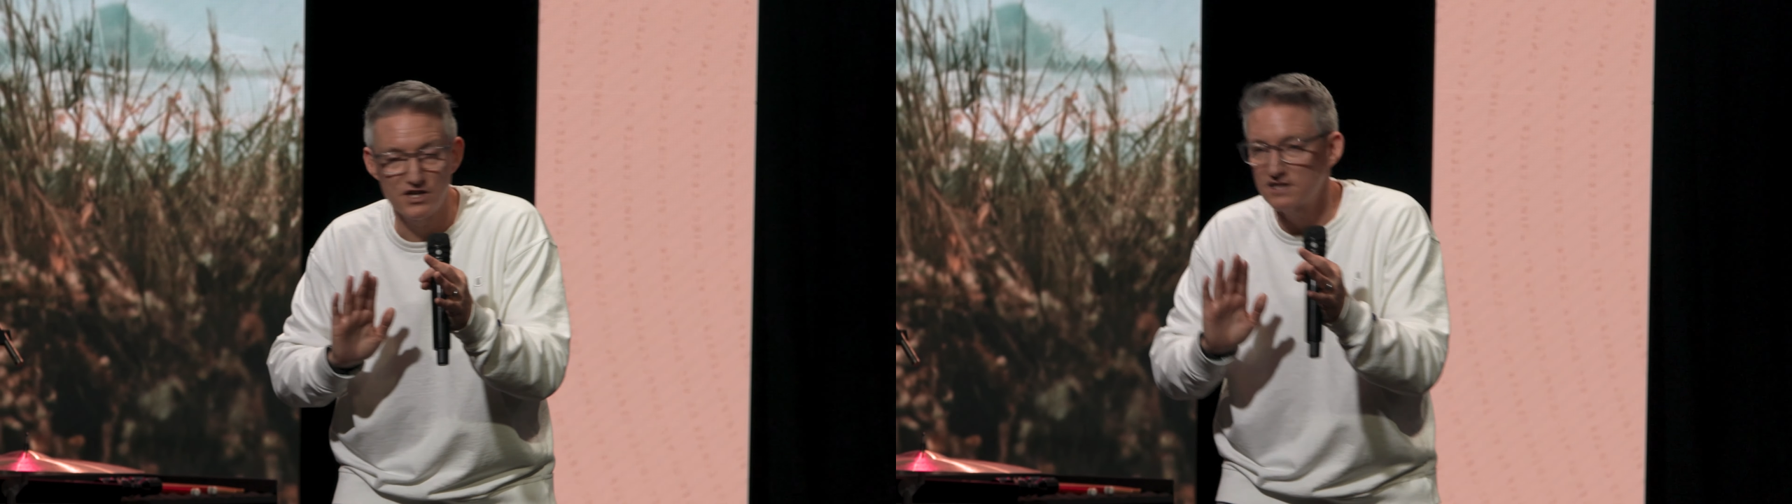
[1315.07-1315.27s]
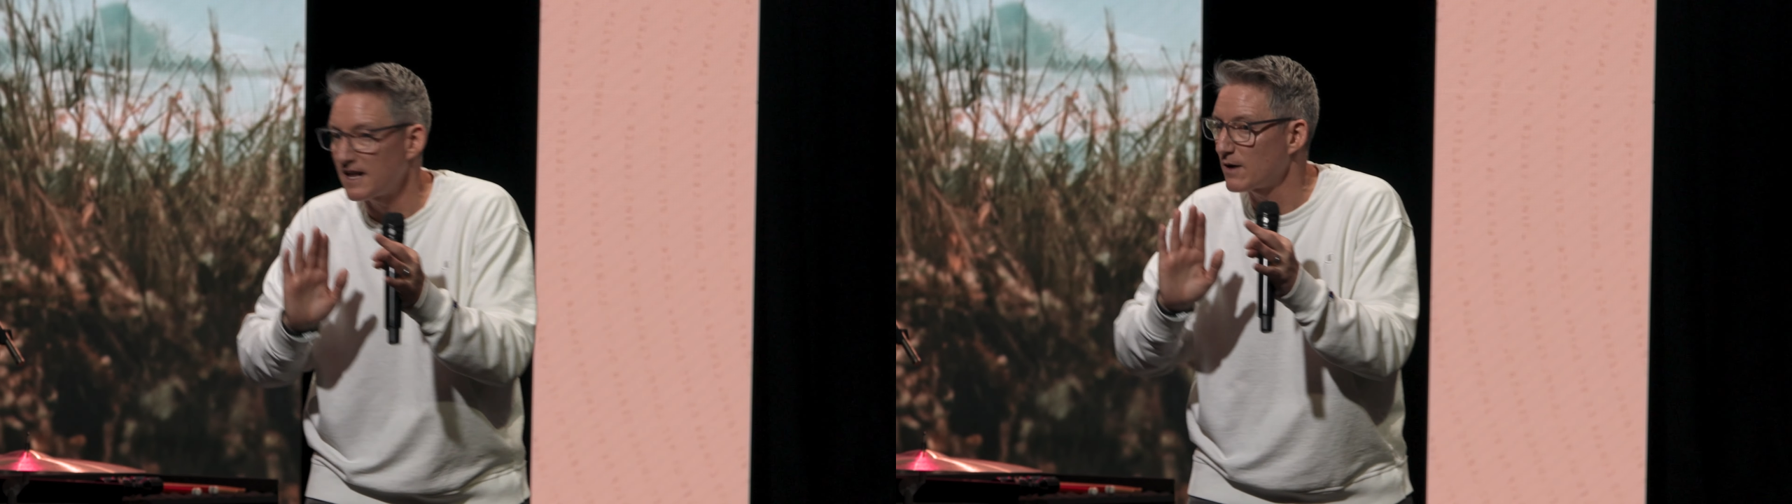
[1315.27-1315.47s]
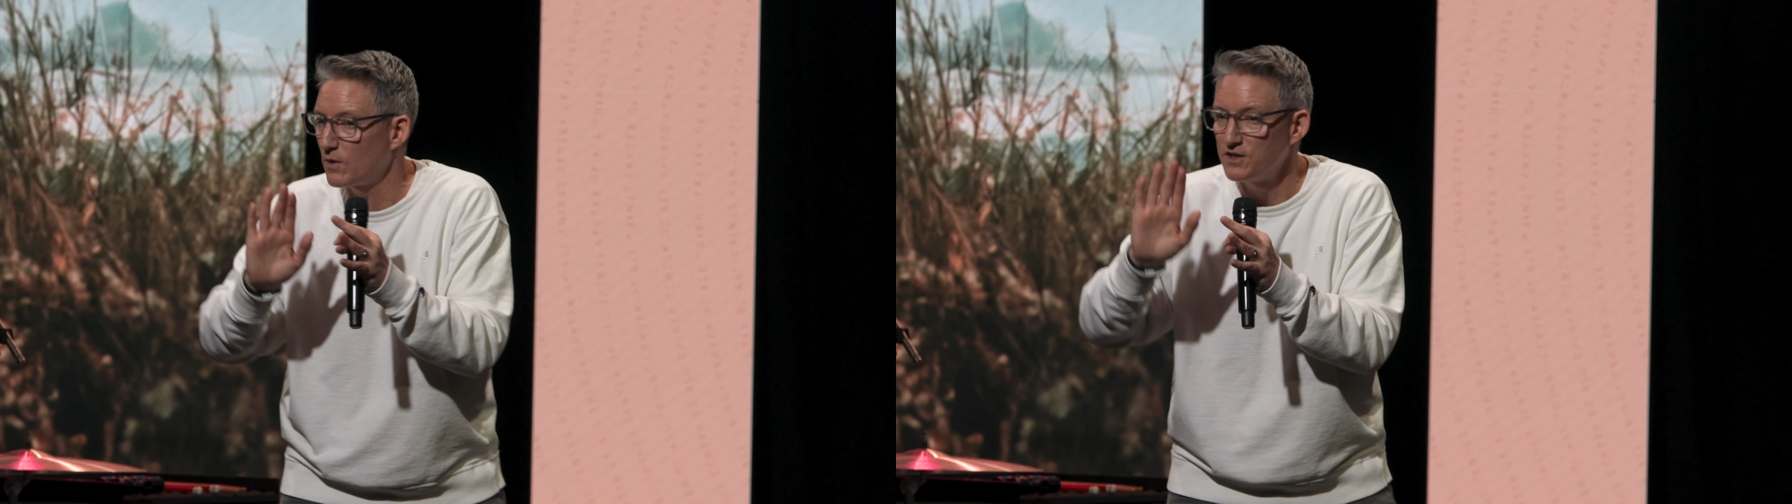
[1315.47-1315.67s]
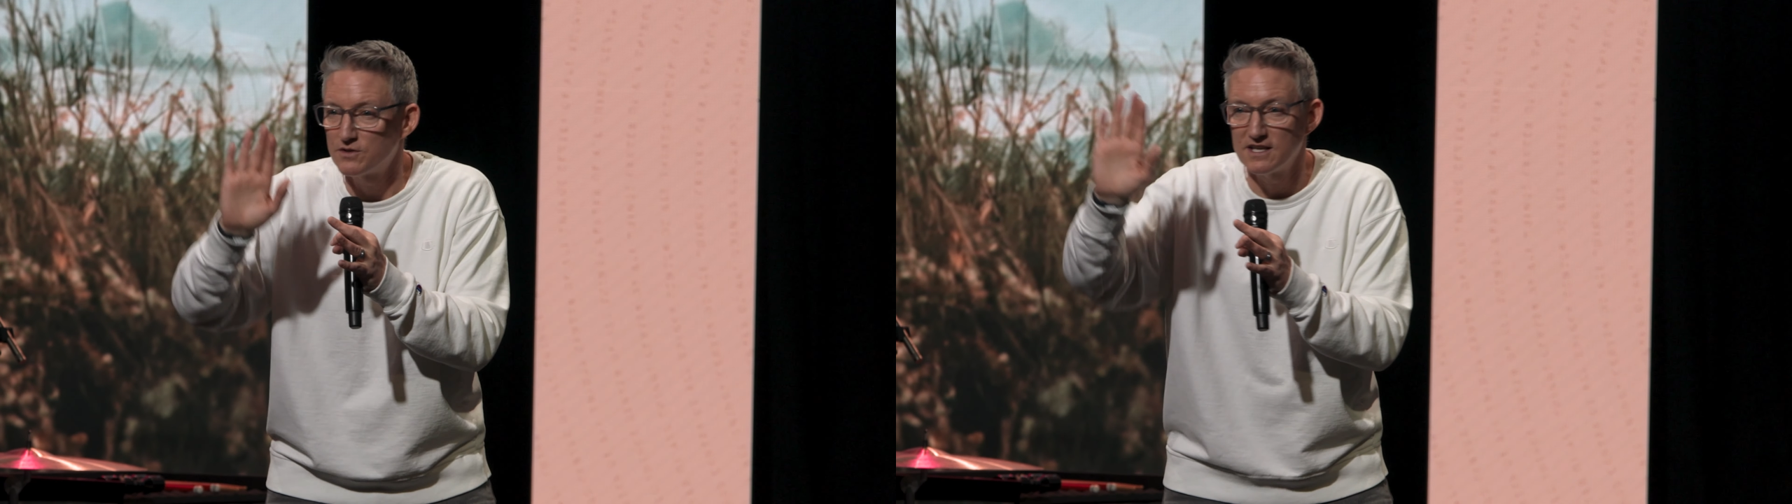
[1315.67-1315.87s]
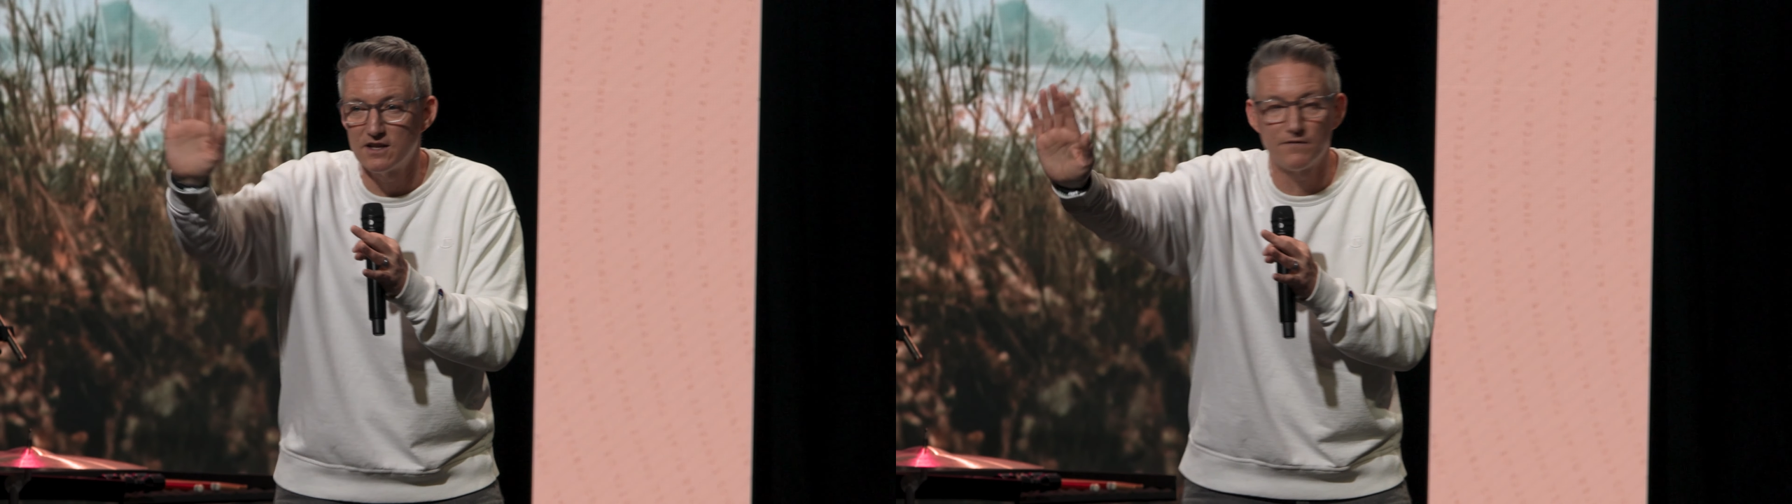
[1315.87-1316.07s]
just like when you
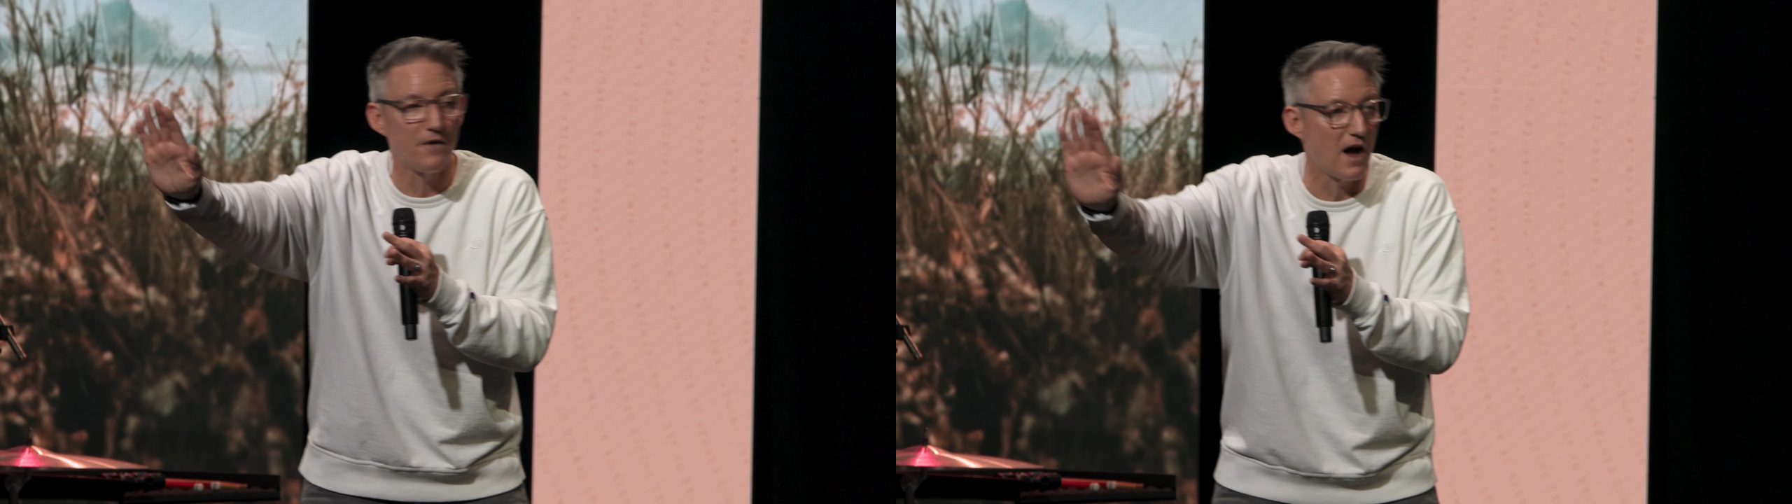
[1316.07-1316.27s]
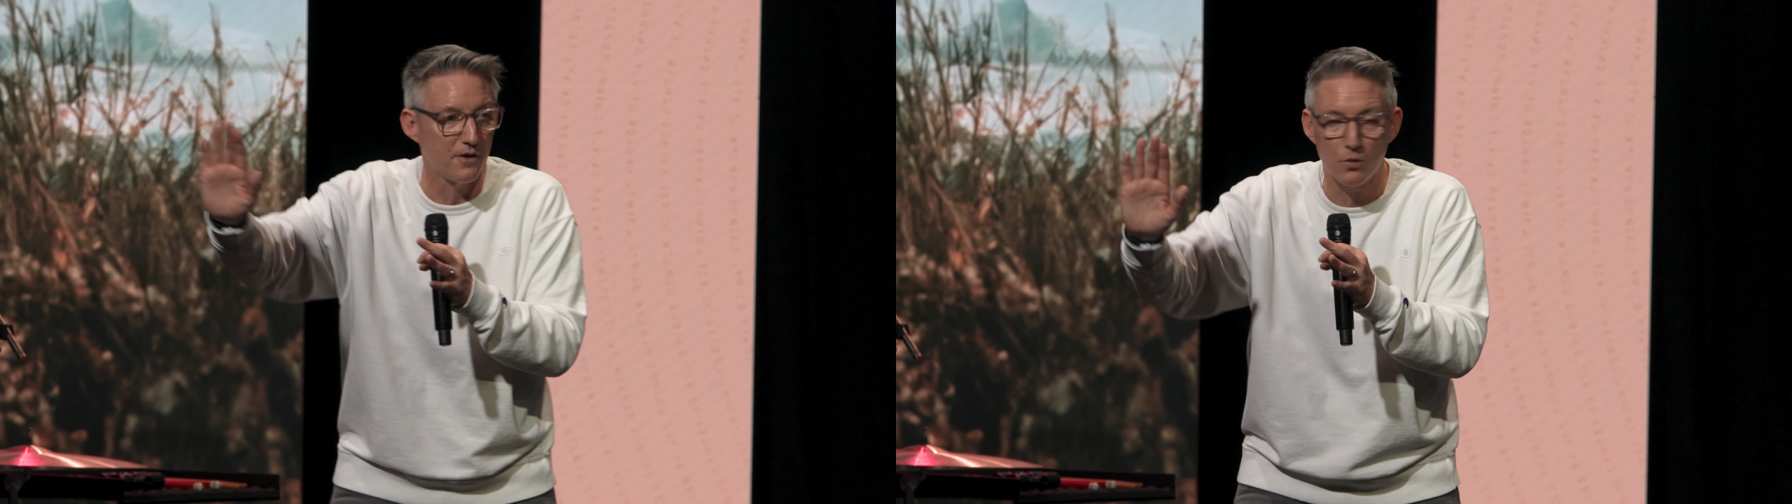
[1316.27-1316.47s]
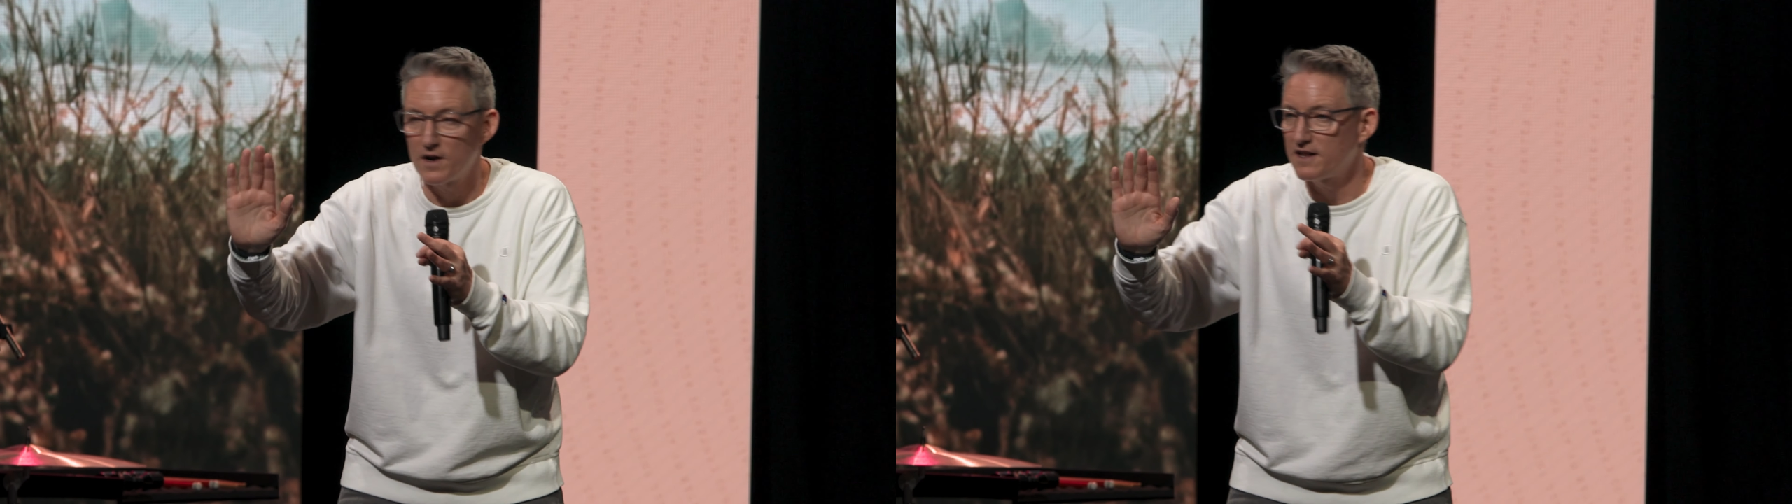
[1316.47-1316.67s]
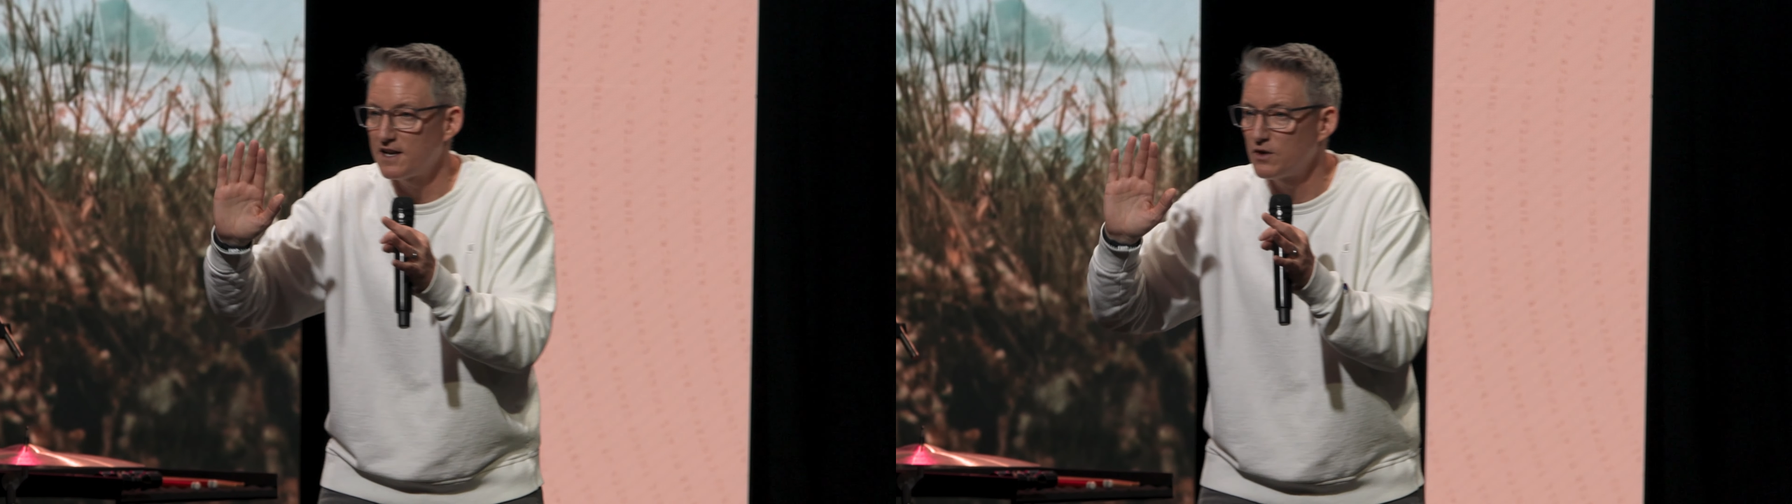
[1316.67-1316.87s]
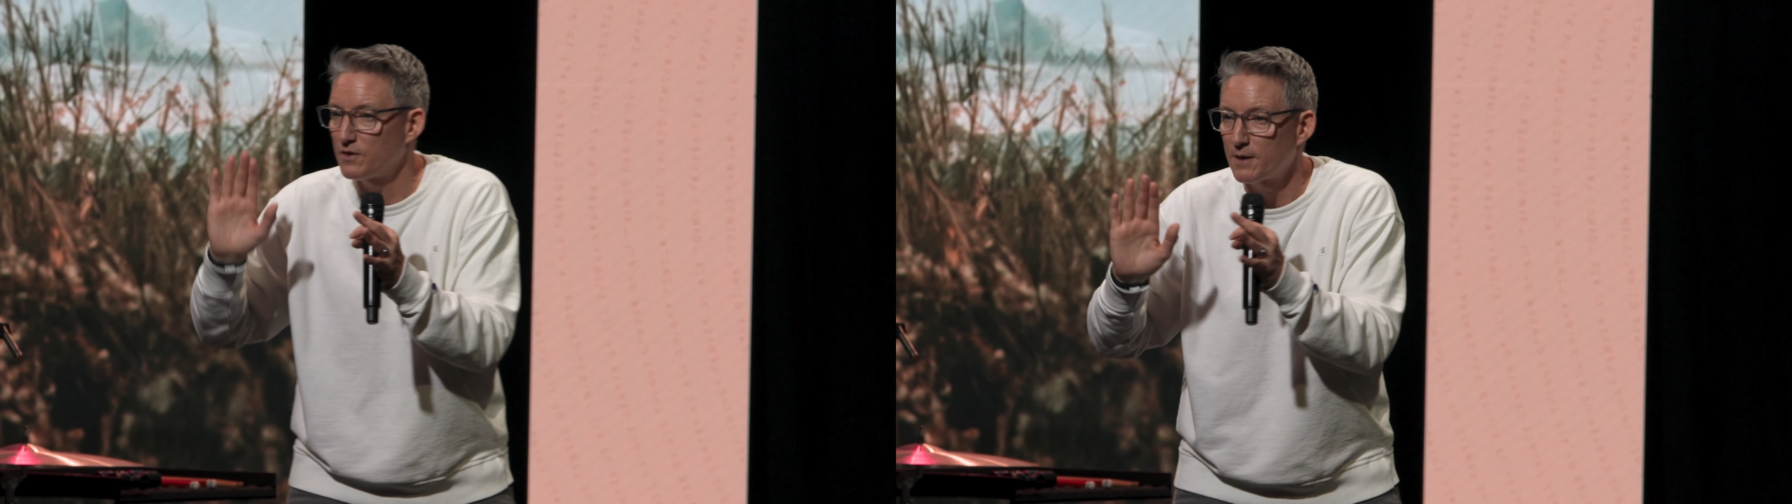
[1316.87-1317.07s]
see the Father, what are they doing?